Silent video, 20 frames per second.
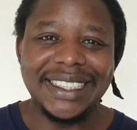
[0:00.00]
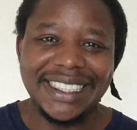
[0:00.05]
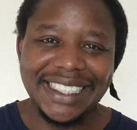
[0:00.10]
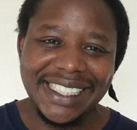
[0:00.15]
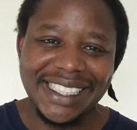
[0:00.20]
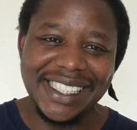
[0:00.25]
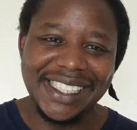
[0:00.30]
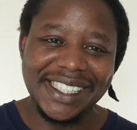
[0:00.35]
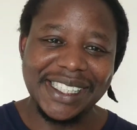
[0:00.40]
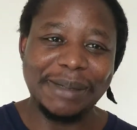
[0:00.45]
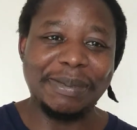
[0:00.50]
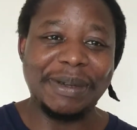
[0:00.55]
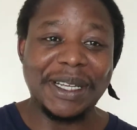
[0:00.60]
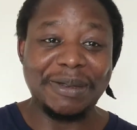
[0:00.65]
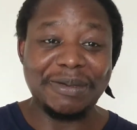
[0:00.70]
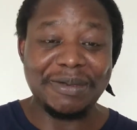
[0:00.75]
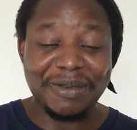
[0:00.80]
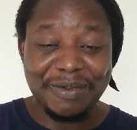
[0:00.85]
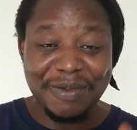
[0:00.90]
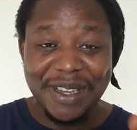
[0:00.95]
it just
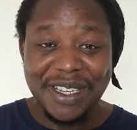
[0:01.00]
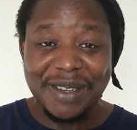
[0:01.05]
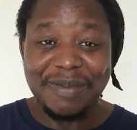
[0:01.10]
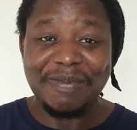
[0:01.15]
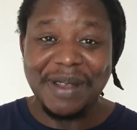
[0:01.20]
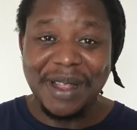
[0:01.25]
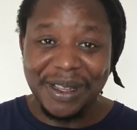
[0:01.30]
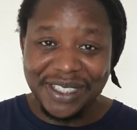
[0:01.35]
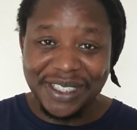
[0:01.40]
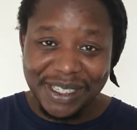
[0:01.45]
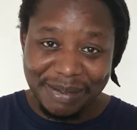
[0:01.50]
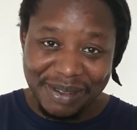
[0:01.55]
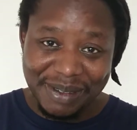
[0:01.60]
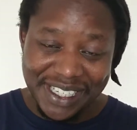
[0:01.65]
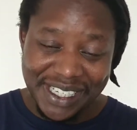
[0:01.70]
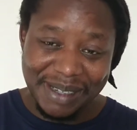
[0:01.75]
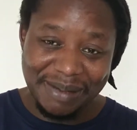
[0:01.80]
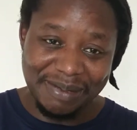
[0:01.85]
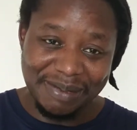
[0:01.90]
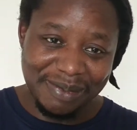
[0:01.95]
depends which Belgium
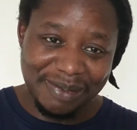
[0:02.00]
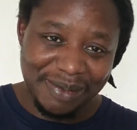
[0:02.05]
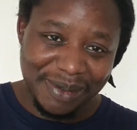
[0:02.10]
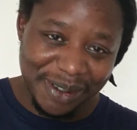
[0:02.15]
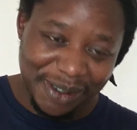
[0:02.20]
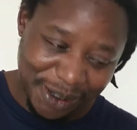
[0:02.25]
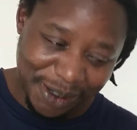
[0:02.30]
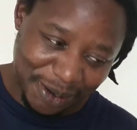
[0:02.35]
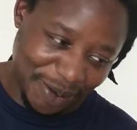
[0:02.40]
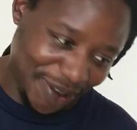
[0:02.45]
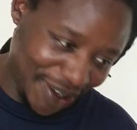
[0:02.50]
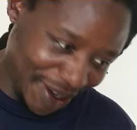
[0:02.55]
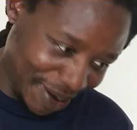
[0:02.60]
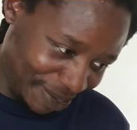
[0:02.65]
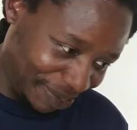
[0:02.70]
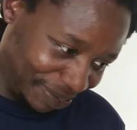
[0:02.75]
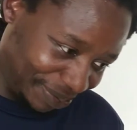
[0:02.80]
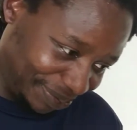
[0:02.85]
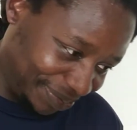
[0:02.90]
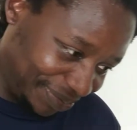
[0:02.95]
team shows
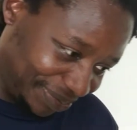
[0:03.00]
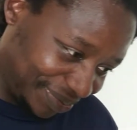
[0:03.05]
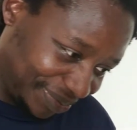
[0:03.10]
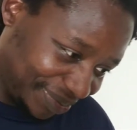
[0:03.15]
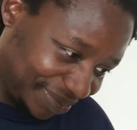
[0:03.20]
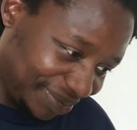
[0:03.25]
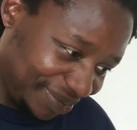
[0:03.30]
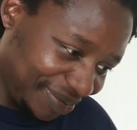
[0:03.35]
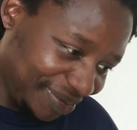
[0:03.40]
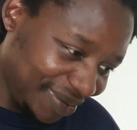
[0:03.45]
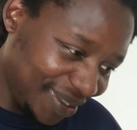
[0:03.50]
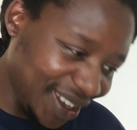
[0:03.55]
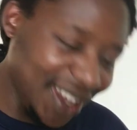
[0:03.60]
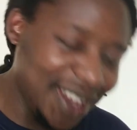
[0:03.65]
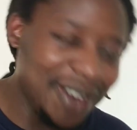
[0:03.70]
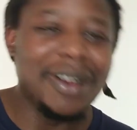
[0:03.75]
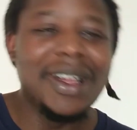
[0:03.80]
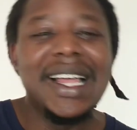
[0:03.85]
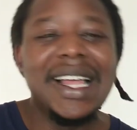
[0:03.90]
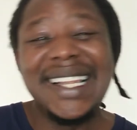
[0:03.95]
up. You
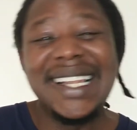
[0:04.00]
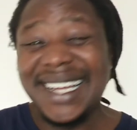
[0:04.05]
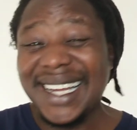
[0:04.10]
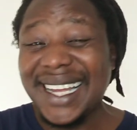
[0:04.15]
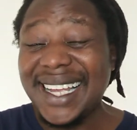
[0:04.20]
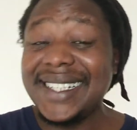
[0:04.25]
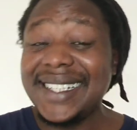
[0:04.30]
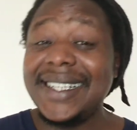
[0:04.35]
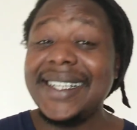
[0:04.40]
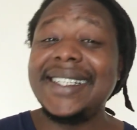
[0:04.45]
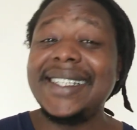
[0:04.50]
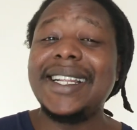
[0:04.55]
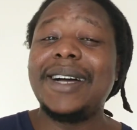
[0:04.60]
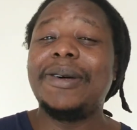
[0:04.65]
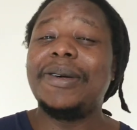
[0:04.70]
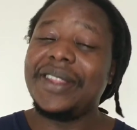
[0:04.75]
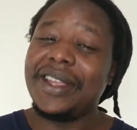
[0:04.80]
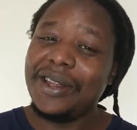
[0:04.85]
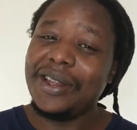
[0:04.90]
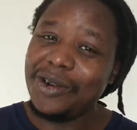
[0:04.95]
know, like I said now,
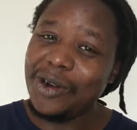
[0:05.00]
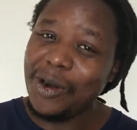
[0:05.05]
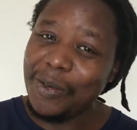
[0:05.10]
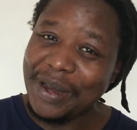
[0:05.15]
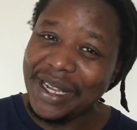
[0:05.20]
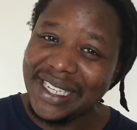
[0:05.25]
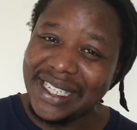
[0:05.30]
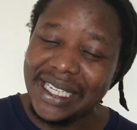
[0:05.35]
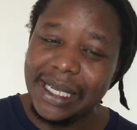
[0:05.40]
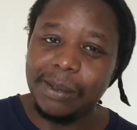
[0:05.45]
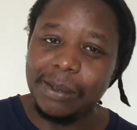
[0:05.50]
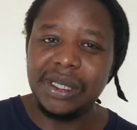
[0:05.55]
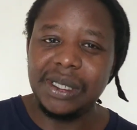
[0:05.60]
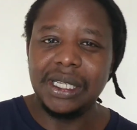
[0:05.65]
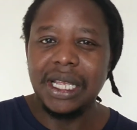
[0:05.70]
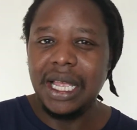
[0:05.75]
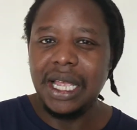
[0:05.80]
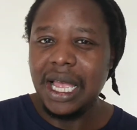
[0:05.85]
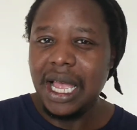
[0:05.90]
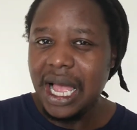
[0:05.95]
the European teams
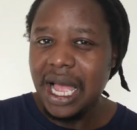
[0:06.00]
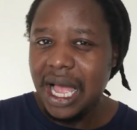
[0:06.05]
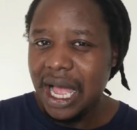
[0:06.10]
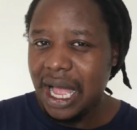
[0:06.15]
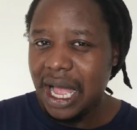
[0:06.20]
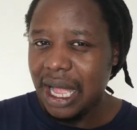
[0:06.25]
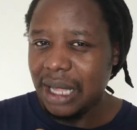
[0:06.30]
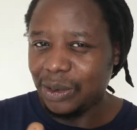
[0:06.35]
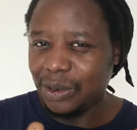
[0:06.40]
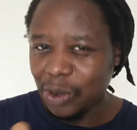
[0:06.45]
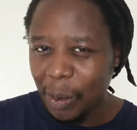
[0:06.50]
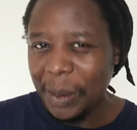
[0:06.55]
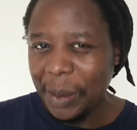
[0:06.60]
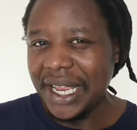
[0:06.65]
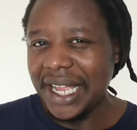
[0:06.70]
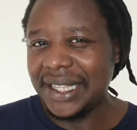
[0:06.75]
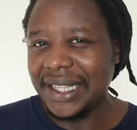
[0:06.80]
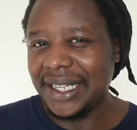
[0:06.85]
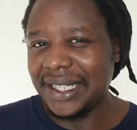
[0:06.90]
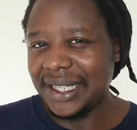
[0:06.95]
are
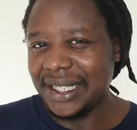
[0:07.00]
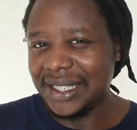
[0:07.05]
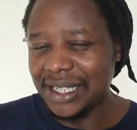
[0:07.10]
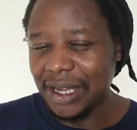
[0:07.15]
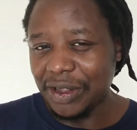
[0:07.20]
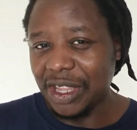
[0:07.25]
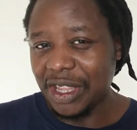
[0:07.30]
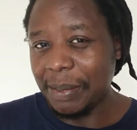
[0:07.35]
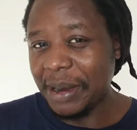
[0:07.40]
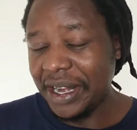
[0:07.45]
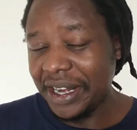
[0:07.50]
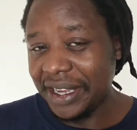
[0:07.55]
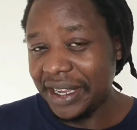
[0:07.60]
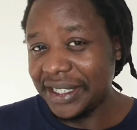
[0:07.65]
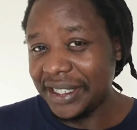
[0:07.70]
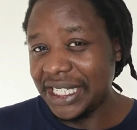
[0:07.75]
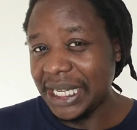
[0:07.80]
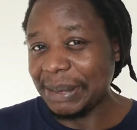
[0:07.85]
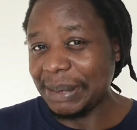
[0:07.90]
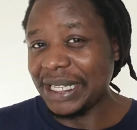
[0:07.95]
dominating the South
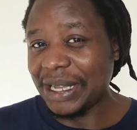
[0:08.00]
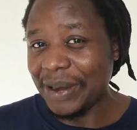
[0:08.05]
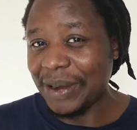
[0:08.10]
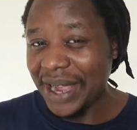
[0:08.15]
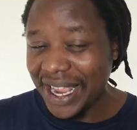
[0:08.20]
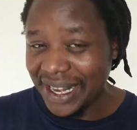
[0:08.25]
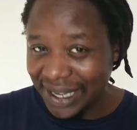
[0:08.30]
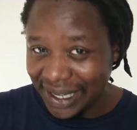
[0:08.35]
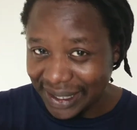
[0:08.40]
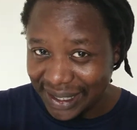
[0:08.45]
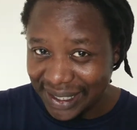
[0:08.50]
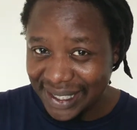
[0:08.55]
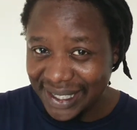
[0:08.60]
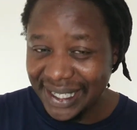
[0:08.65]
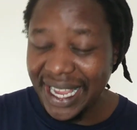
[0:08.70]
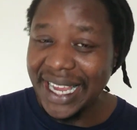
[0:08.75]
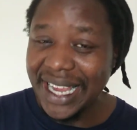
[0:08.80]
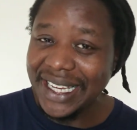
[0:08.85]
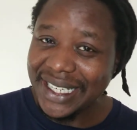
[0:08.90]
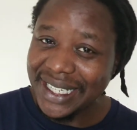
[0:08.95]
American teams now. And at this
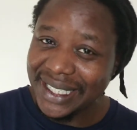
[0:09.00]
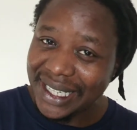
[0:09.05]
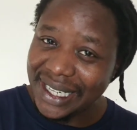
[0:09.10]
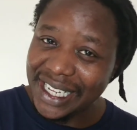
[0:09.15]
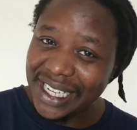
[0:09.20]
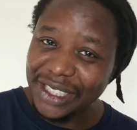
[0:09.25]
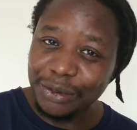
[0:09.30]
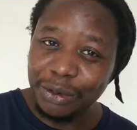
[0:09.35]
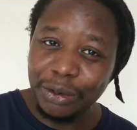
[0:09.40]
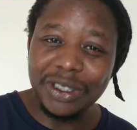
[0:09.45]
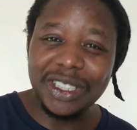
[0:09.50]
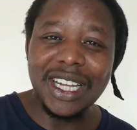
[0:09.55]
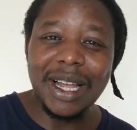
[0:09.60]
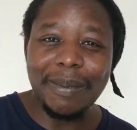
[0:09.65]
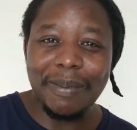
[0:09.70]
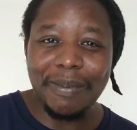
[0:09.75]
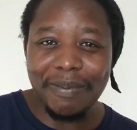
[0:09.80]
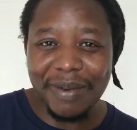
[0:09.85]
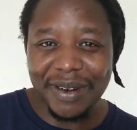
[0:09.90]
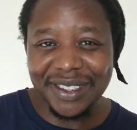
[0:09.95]
stage in the last World
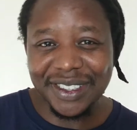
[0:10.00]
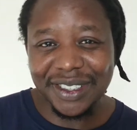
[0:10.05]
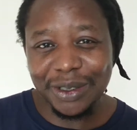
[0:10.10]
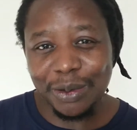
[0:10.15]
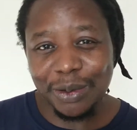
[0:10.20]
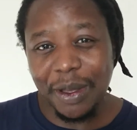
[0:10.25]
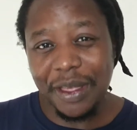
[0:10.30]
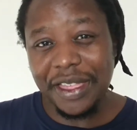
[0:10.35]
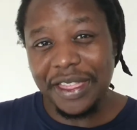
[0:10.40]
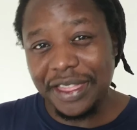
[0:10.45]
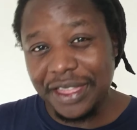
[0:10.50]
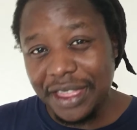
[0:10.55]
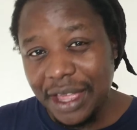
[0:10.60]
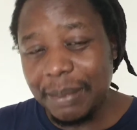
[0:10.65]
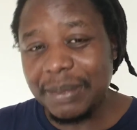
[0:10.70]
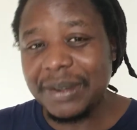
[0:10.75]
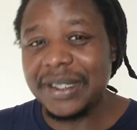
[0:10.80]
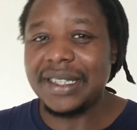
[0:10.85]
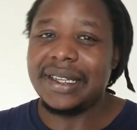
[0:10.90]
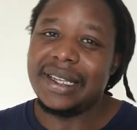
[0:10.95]
Cup, Brazil got
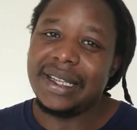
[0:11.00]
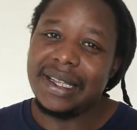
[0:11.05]
thumped